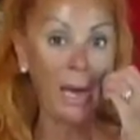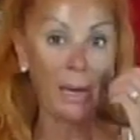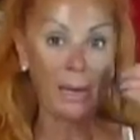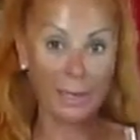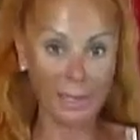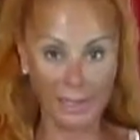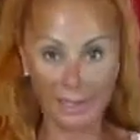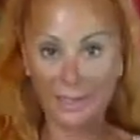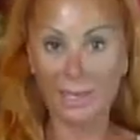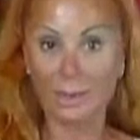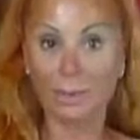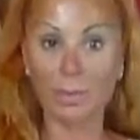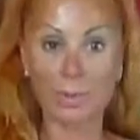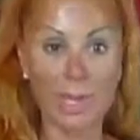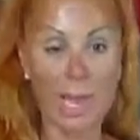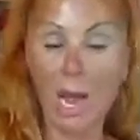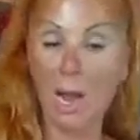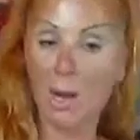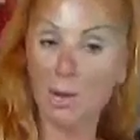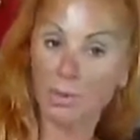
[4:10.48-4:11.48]
out, like I said, with the
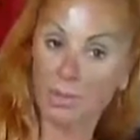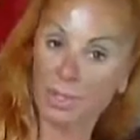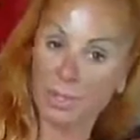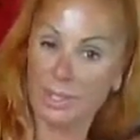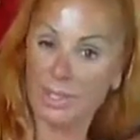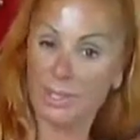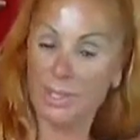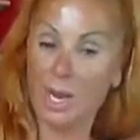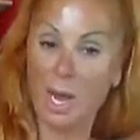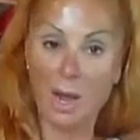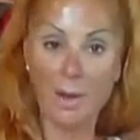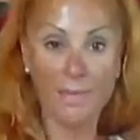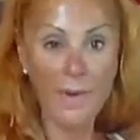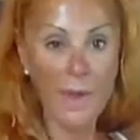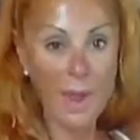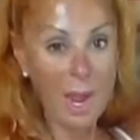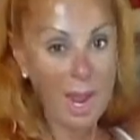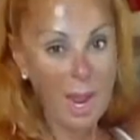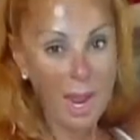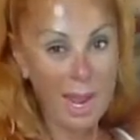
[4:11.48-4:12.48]
house and stuff.
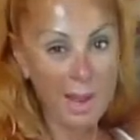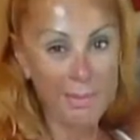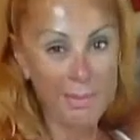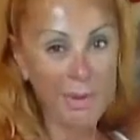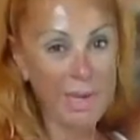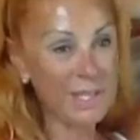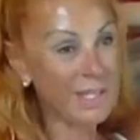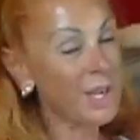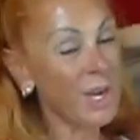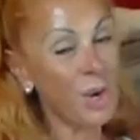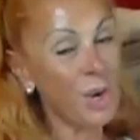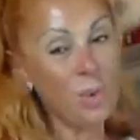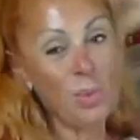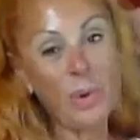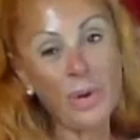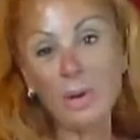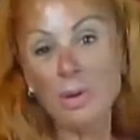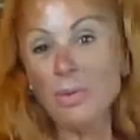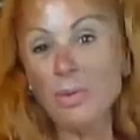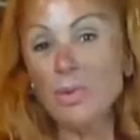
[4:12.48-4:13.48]
And plus,
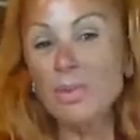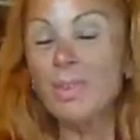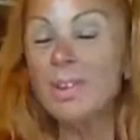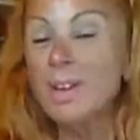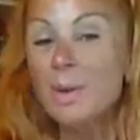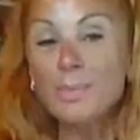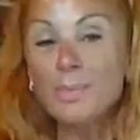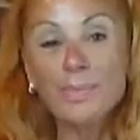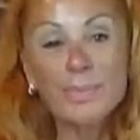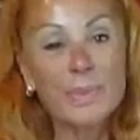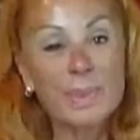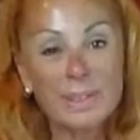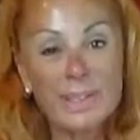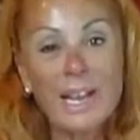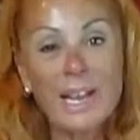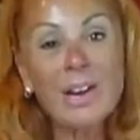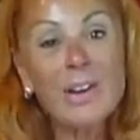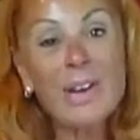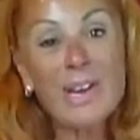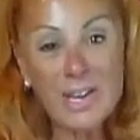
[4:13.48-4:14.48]

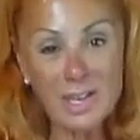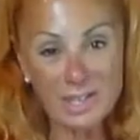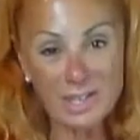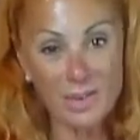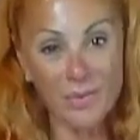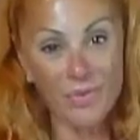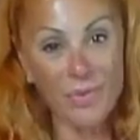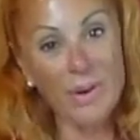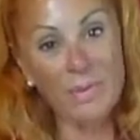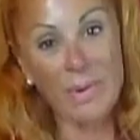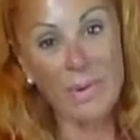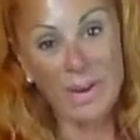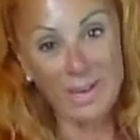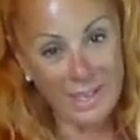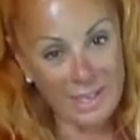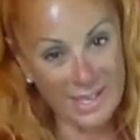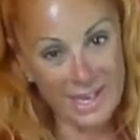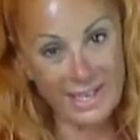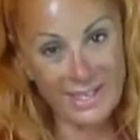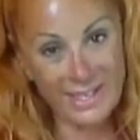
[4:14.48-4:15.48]
Larry is a friend of mine.
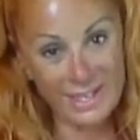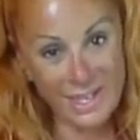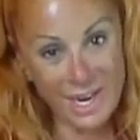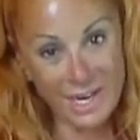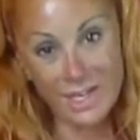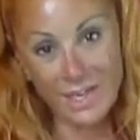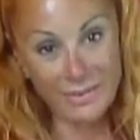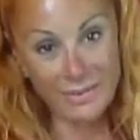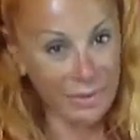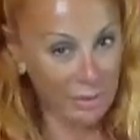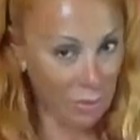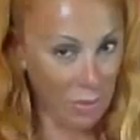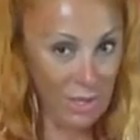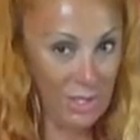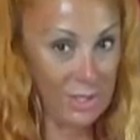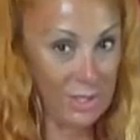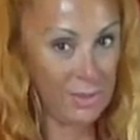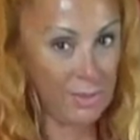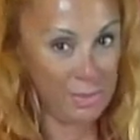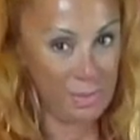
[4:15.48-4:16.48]
He's like Ducky. If you ever
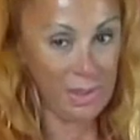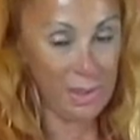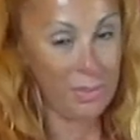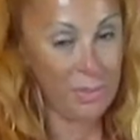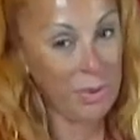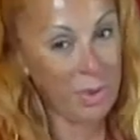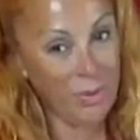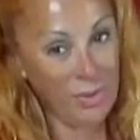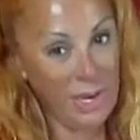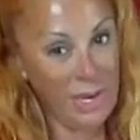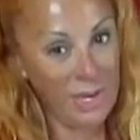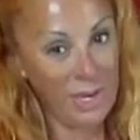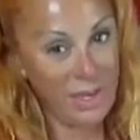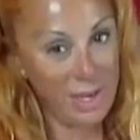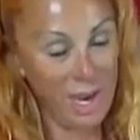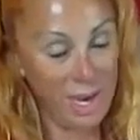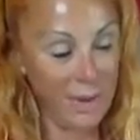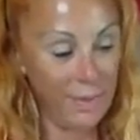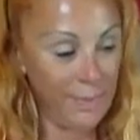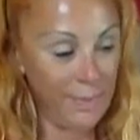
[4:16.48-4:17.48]
watched the movie,
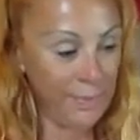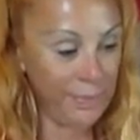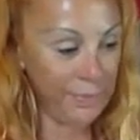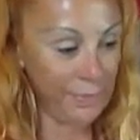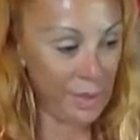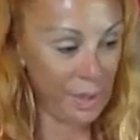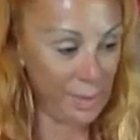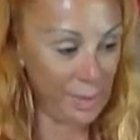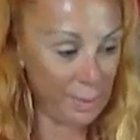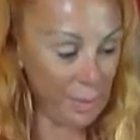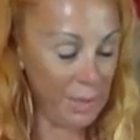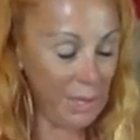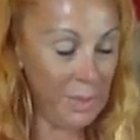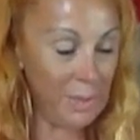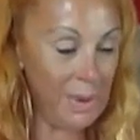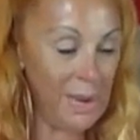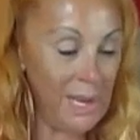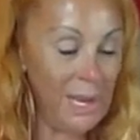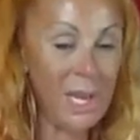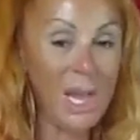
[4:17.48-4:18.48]
Pretty in
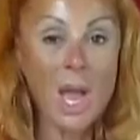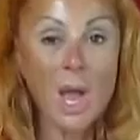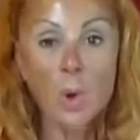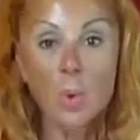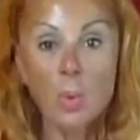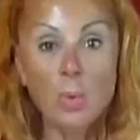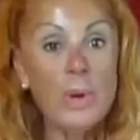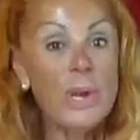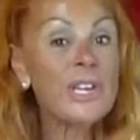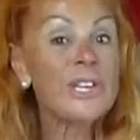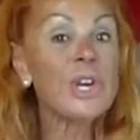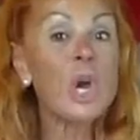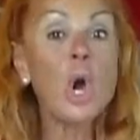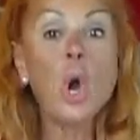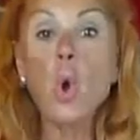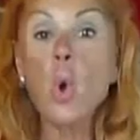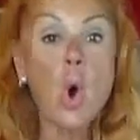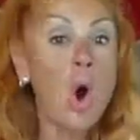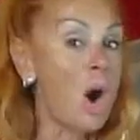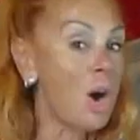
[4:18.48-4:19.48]
Pink. We
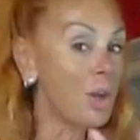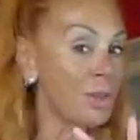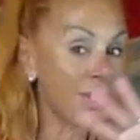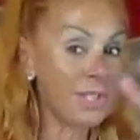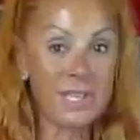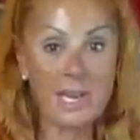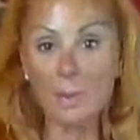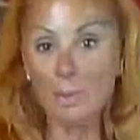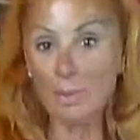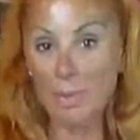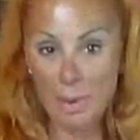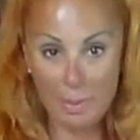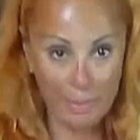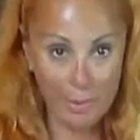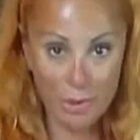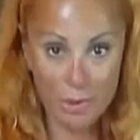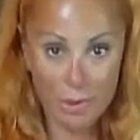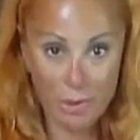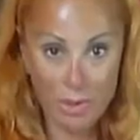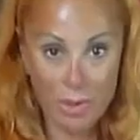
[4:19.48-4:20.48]
know all the same
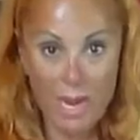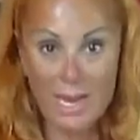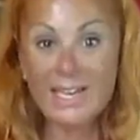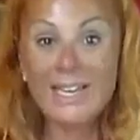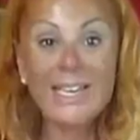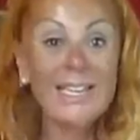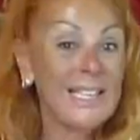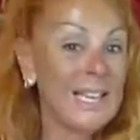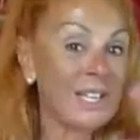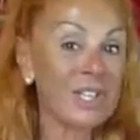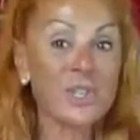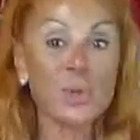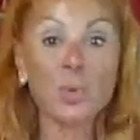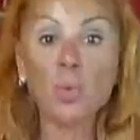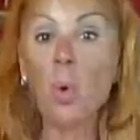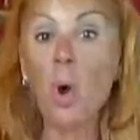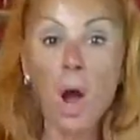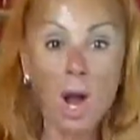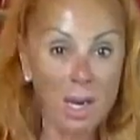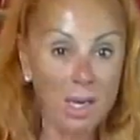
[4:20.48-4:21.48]
people, and he likes to
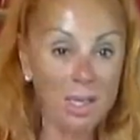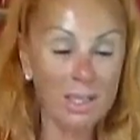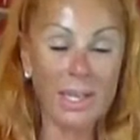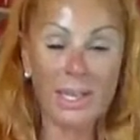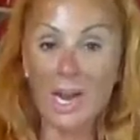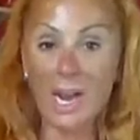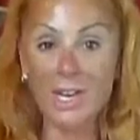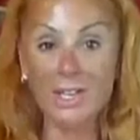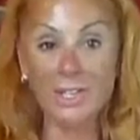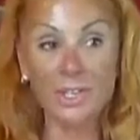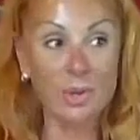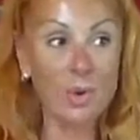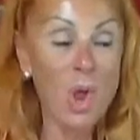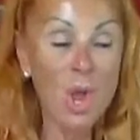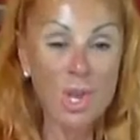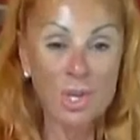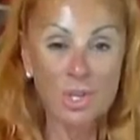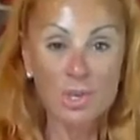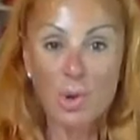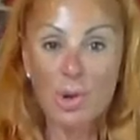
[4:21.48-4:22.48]
walk like I do,
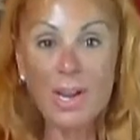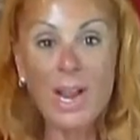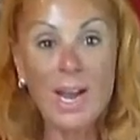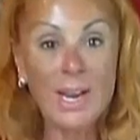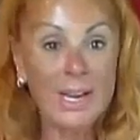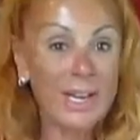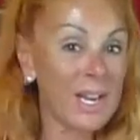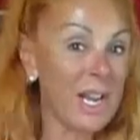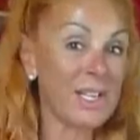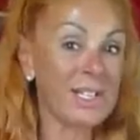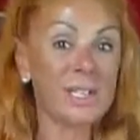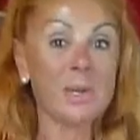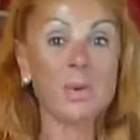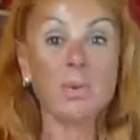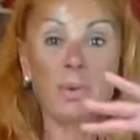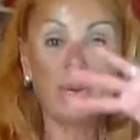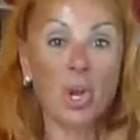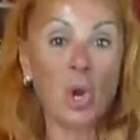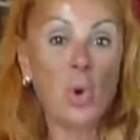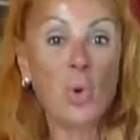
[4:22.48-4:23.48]
so I kind of got
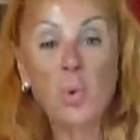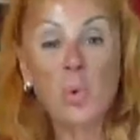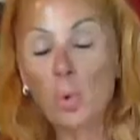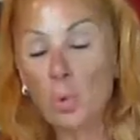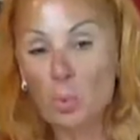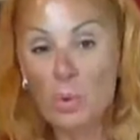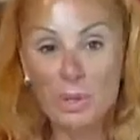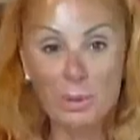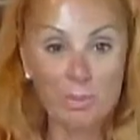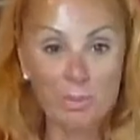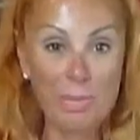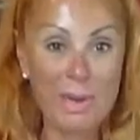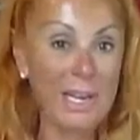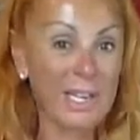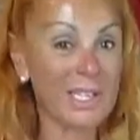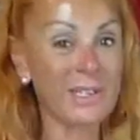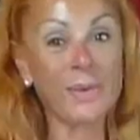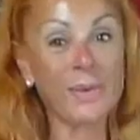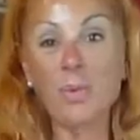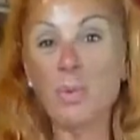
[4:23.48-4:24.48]
someone to go with me
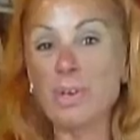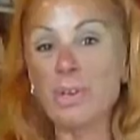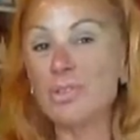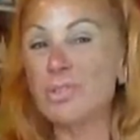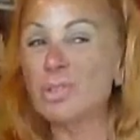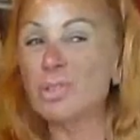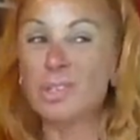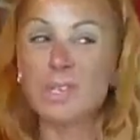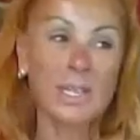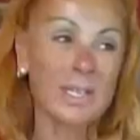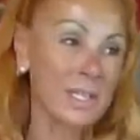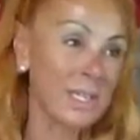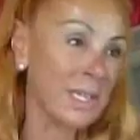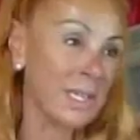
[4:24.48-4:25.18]
because everyone does